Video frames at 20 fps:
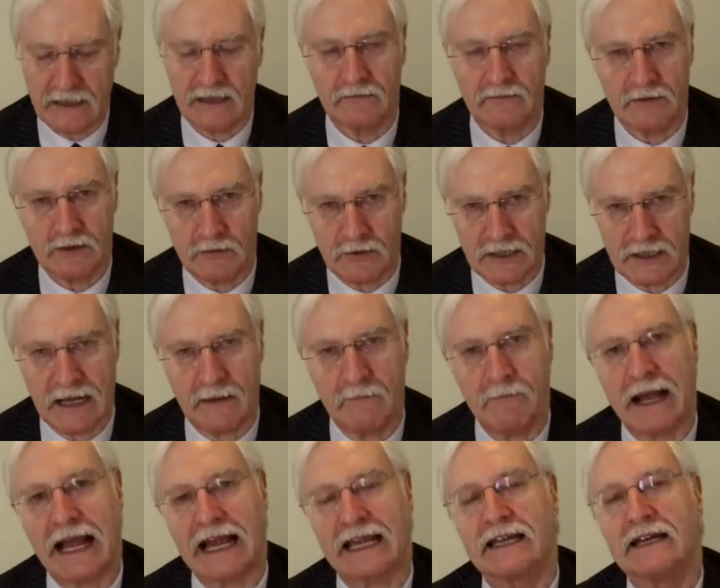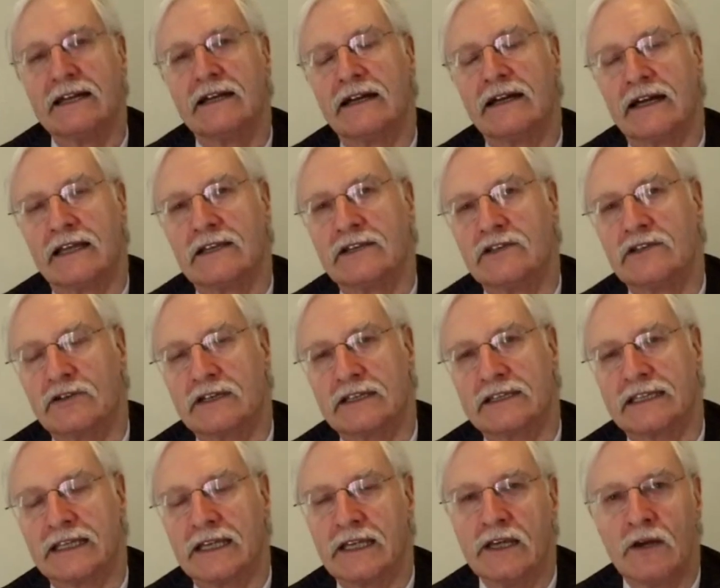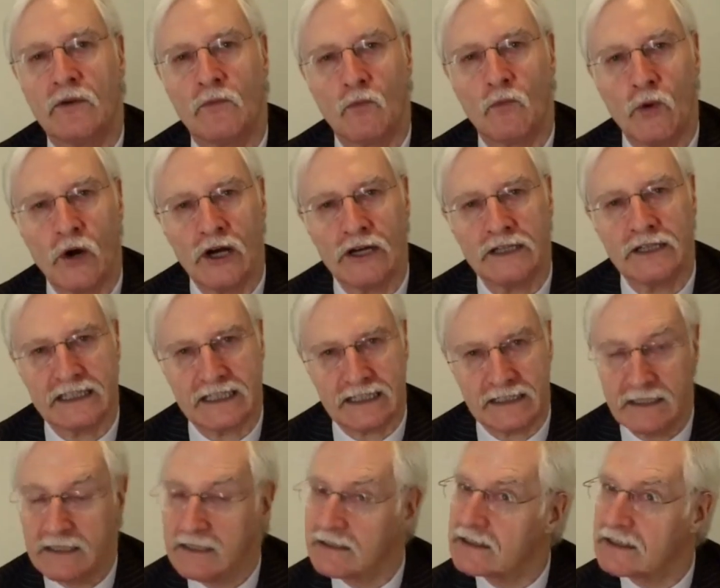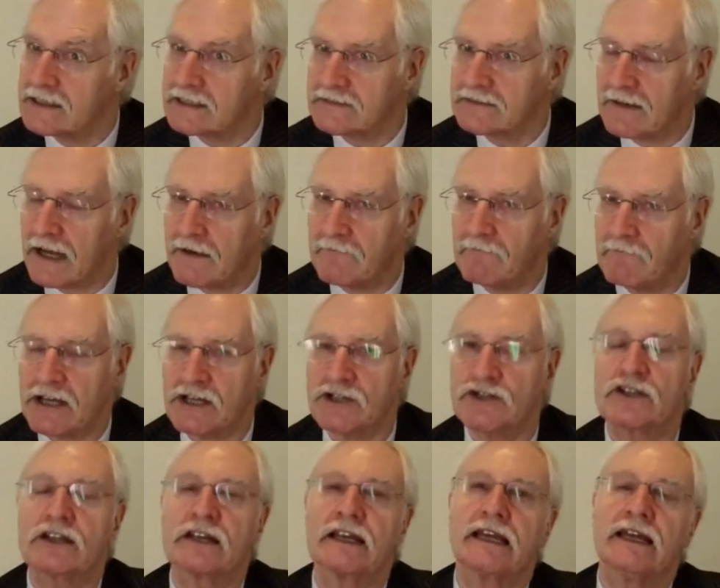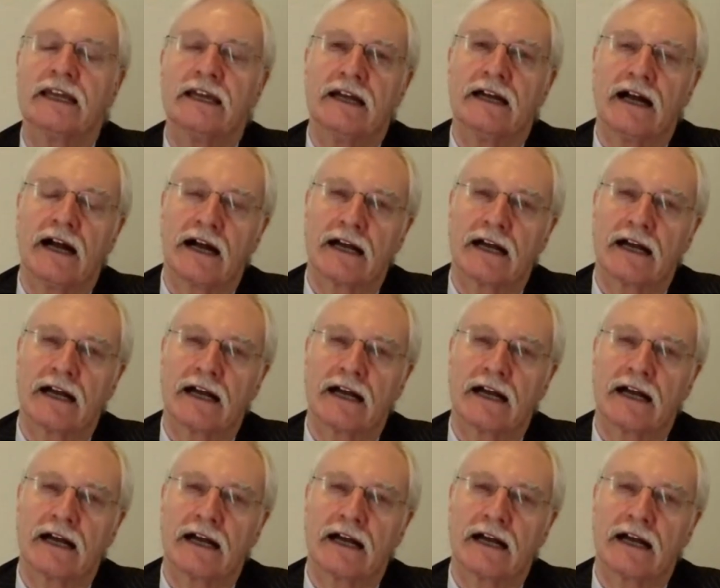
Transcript: And we will come back and look at the wording that has eventually